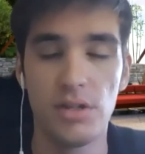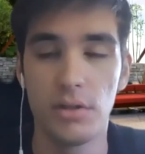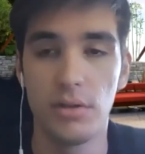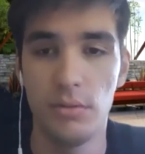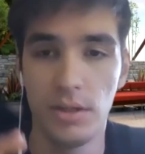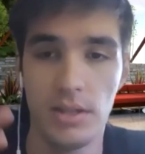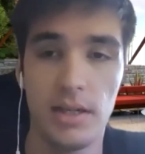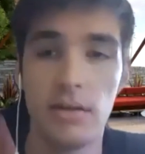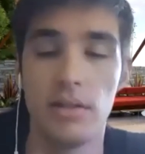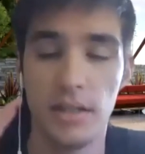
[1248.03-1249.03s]
just do the
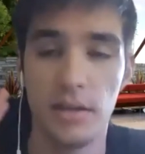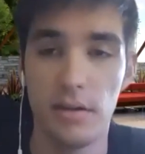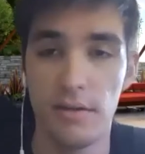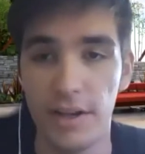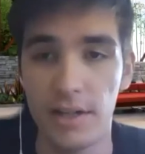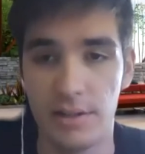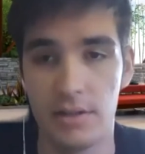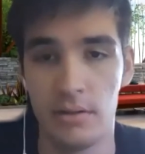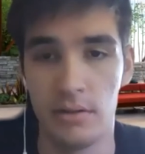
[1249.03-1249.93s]
singleton configs,